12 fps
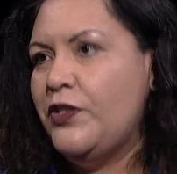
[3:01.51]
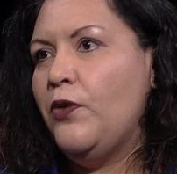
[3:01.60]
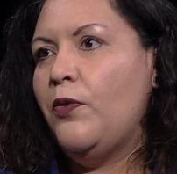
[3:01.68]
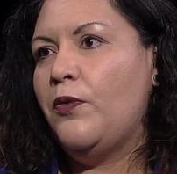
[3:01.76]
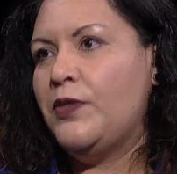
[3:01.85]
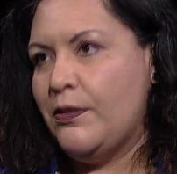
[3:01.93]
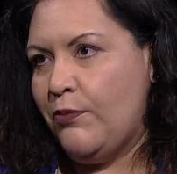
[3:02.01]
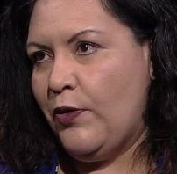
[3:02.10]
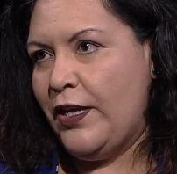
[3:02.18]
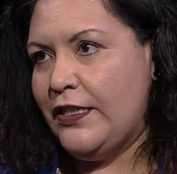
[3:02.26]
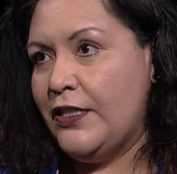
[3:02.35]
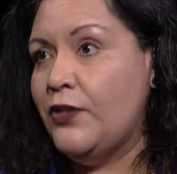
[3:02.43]
So what was the
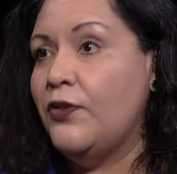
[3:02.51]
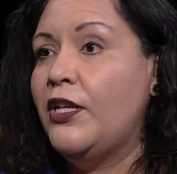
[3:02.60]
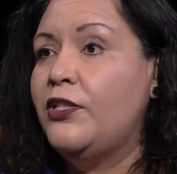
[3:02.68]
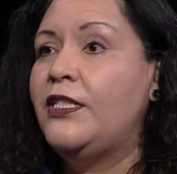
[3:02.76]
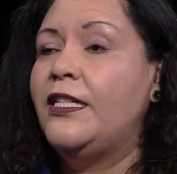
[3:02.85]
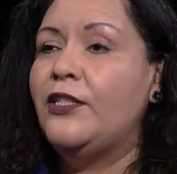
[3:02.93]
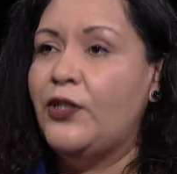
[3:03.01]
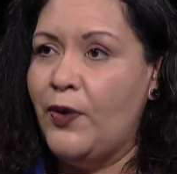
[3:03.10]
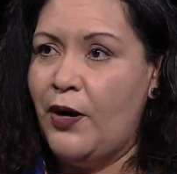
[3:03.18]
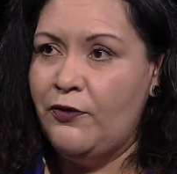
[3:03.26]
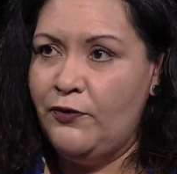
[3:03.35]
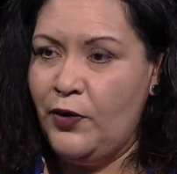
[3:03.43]
point? And so they didn't go
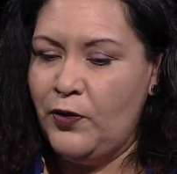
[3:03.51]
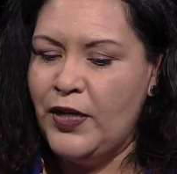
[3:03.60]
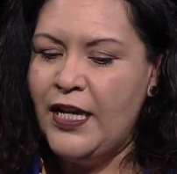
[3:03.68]
out and vote.